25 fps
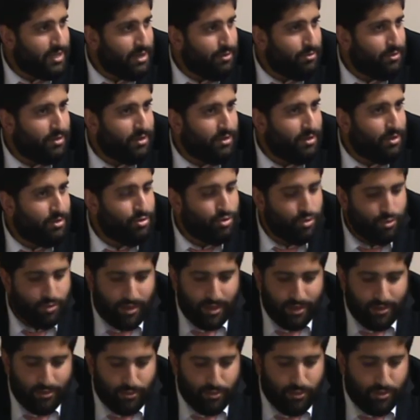I want to know
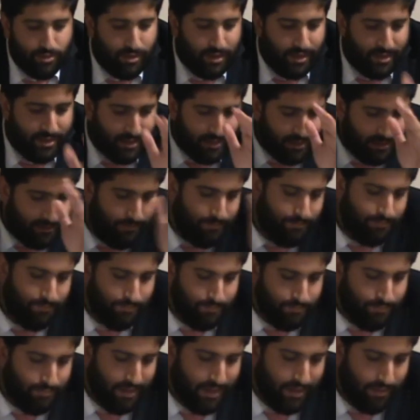Shulchan Aruch U'achaim,
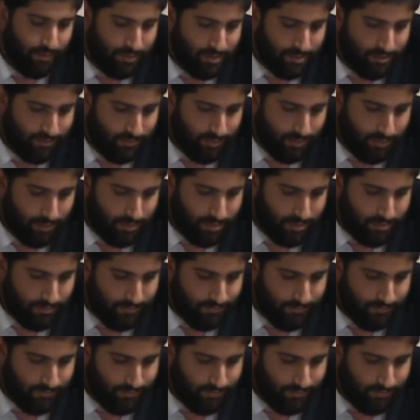backwards and forwards.